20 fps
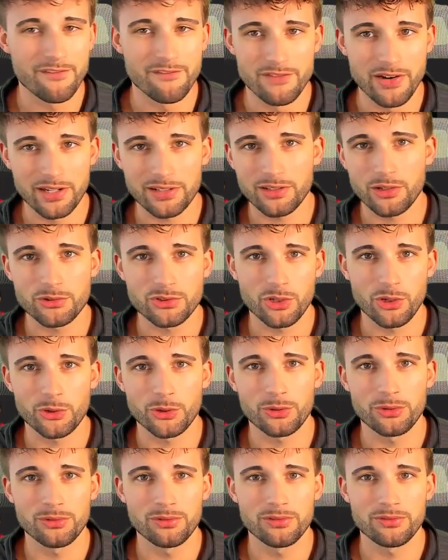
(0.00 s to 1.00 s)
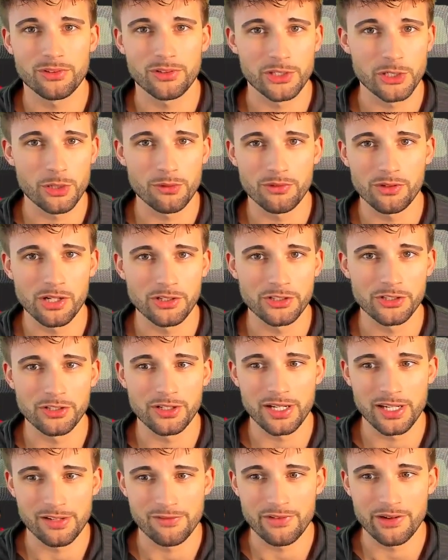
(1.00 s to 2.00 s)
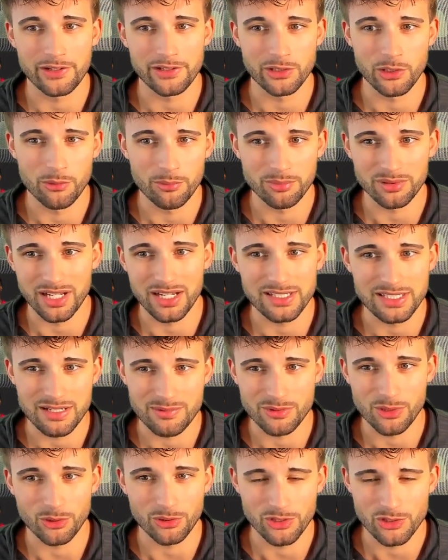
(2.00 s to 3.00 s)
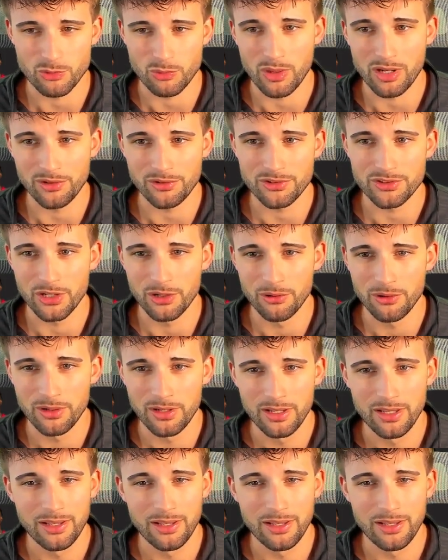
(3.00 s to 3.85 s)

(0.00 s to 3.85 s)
Very low total for the over-under and very low implied team total as well. So